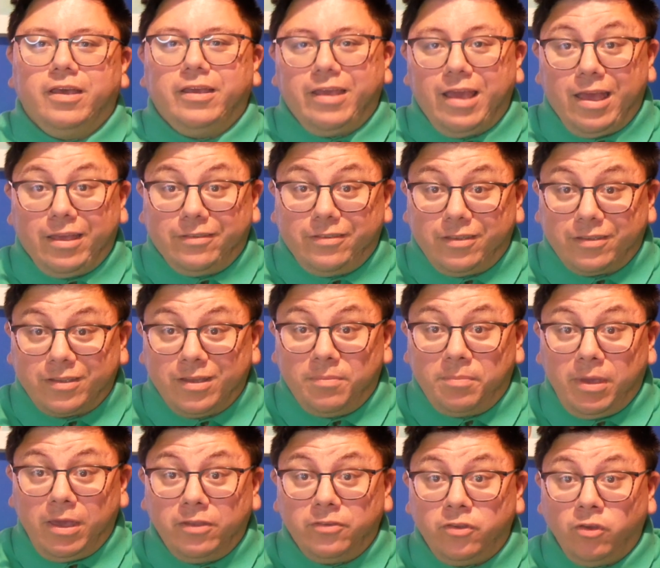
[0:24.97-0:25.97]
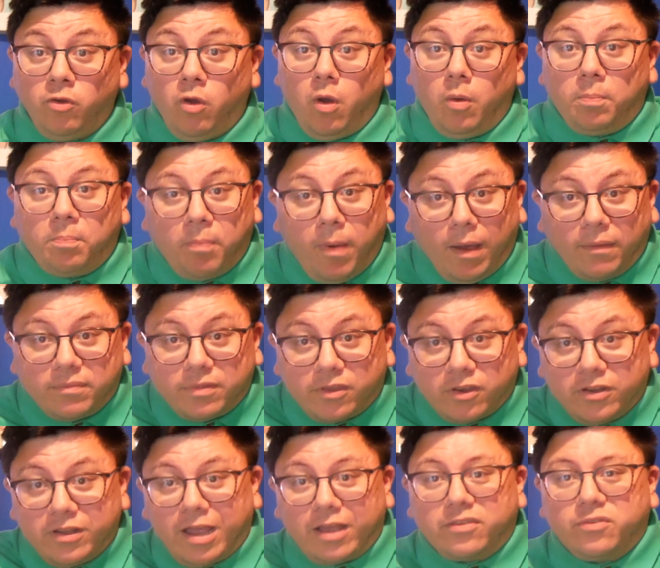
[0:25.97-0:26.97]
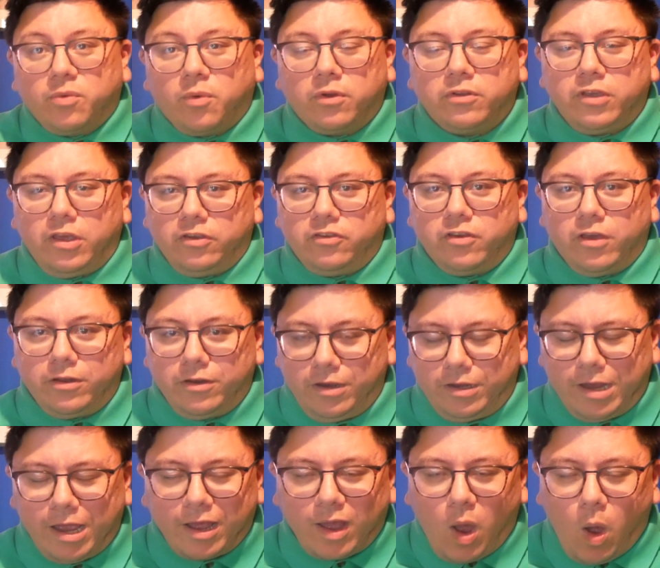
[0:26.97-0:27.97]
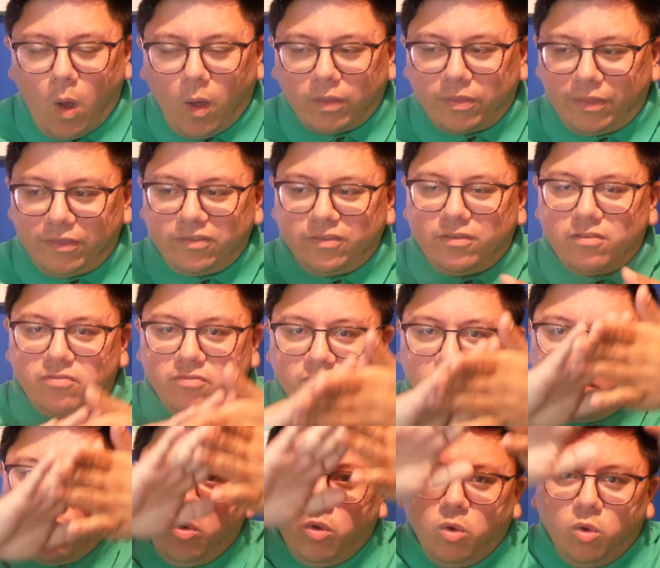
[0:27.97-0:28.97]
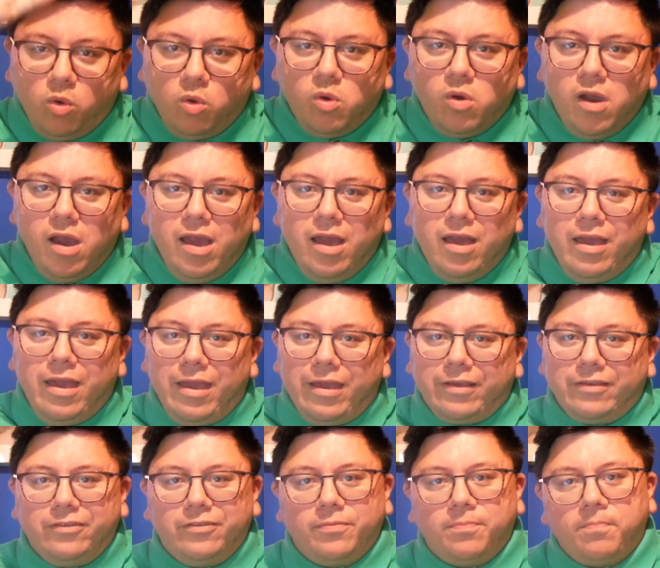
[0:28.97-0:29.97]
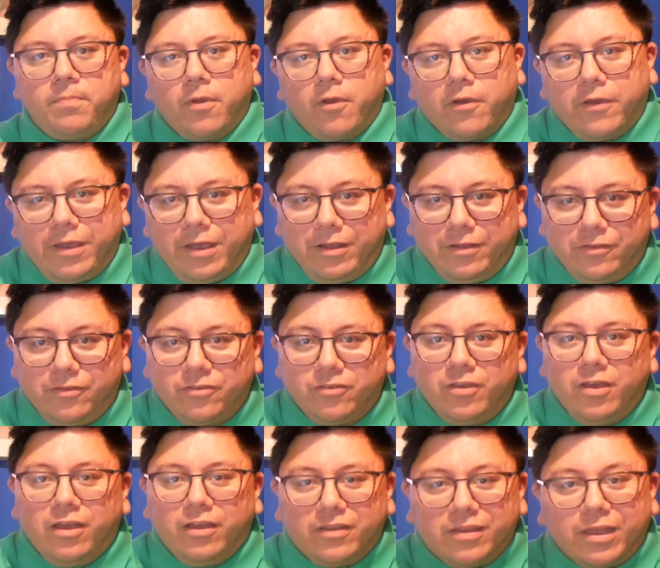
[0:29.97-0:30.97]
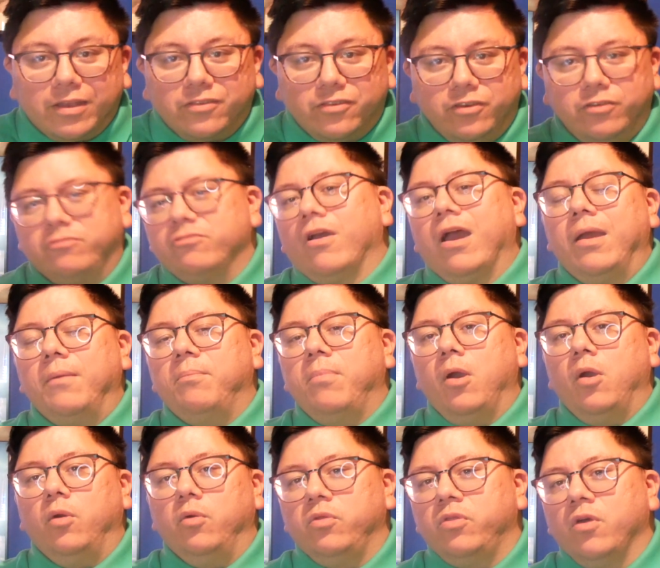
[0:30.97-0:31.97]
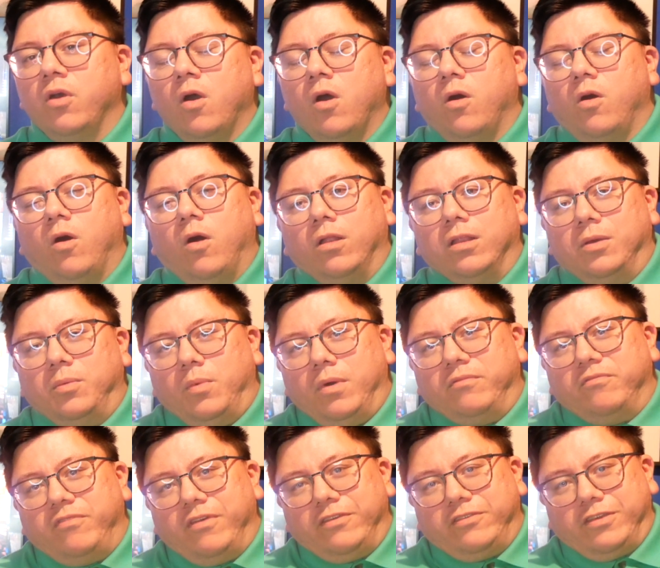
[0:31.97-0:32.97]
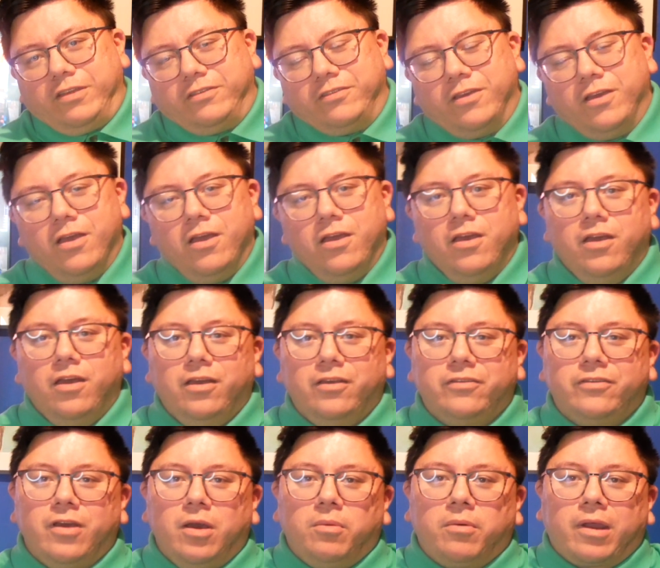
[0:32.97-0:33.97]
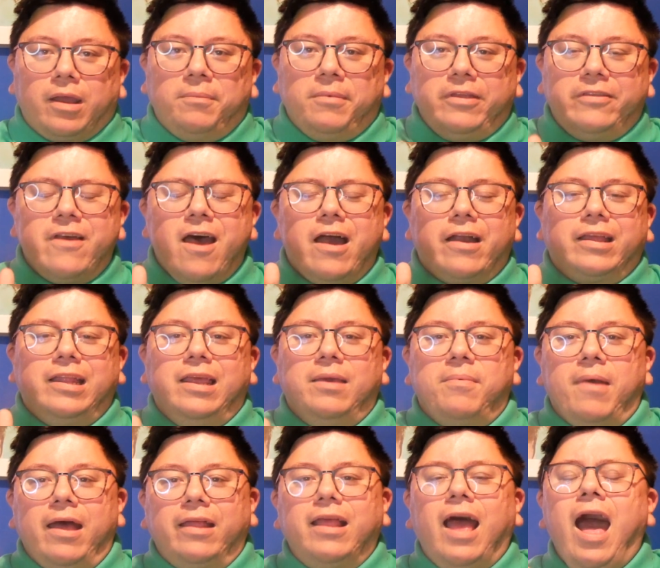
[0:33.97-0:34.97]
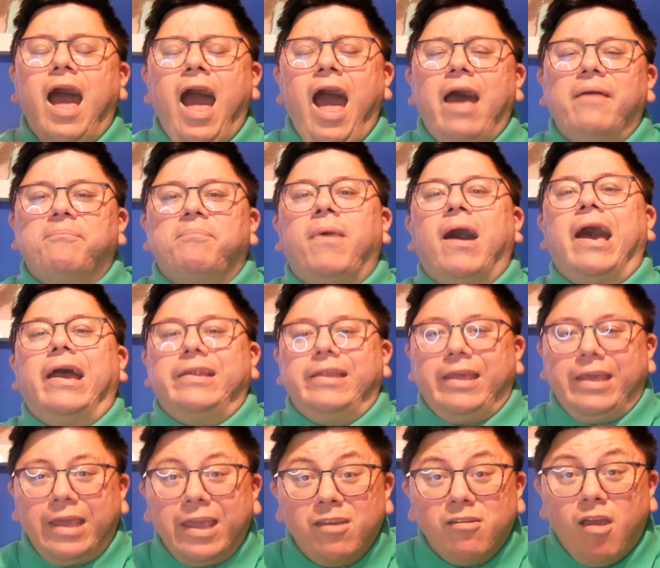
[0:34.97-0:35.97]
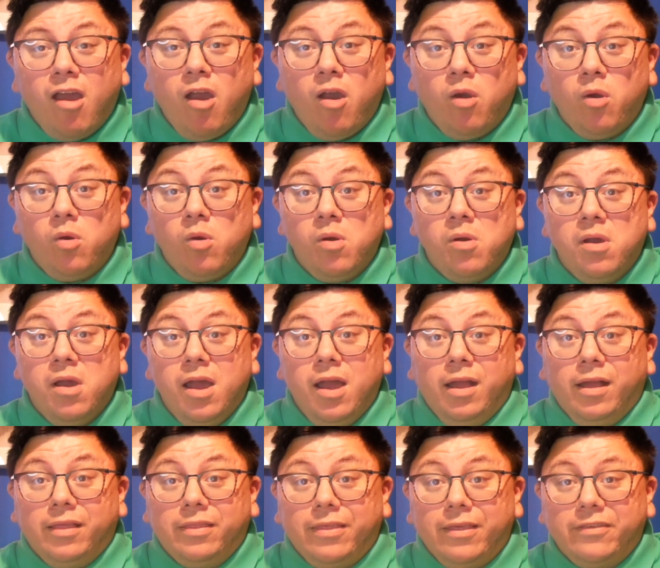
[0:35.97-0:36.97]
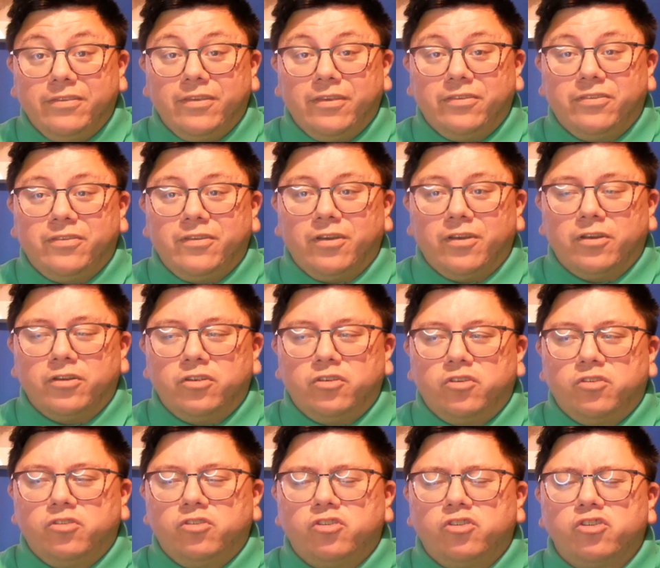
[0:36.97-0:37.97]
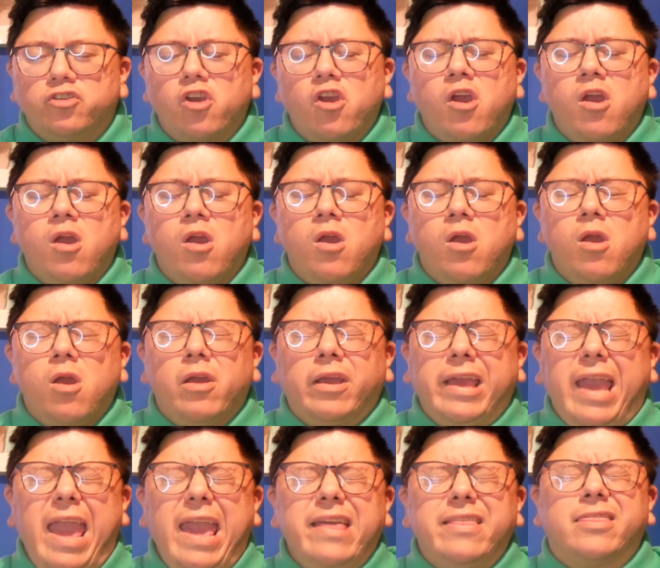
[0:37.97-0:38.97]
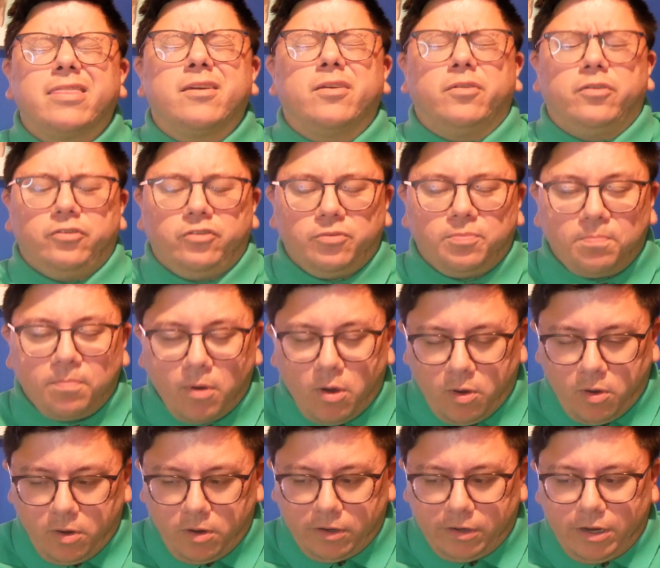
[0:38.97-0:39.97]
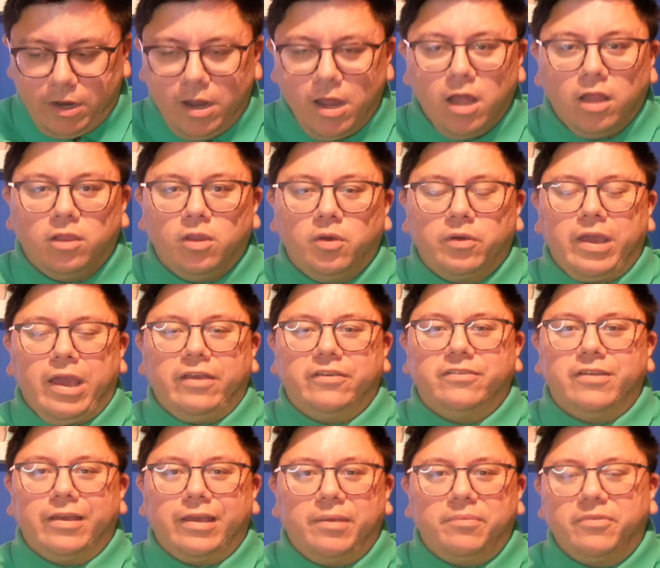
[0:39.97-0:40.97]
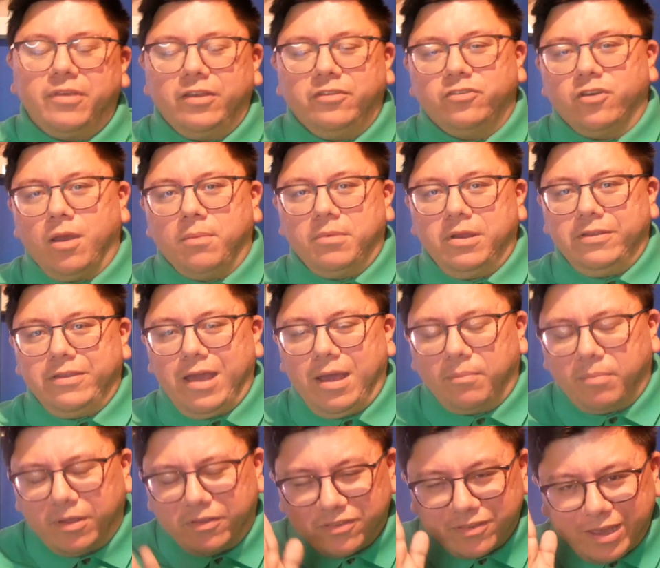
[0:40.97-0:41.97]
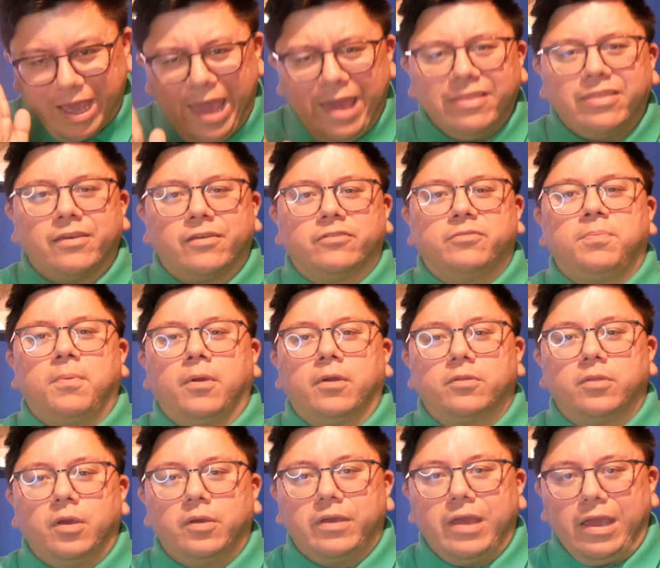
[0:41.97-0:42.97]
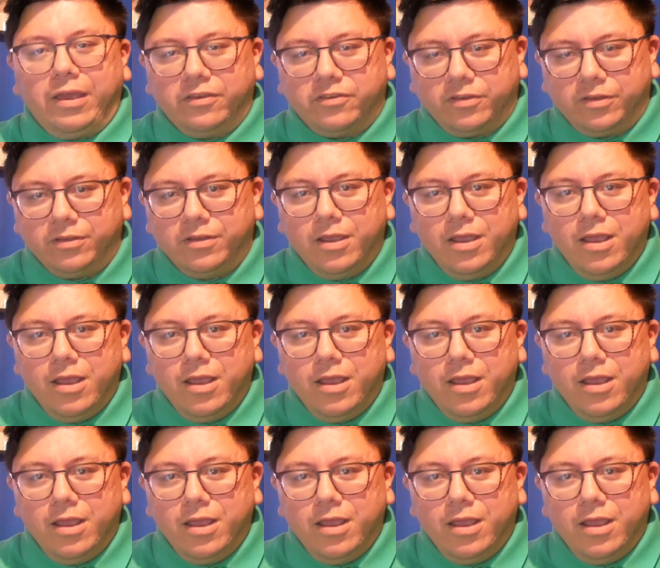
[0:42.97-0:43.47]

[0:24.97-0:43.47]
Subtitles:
Yes, it's going to be a duo, but they're next door to each other, and I call this the full experience, that you try both all in one visit. So we're going to be talking about Hotpot Hero. This is their Gaithersburg location. I keep saying Germantown, but it's Gaithersburg location.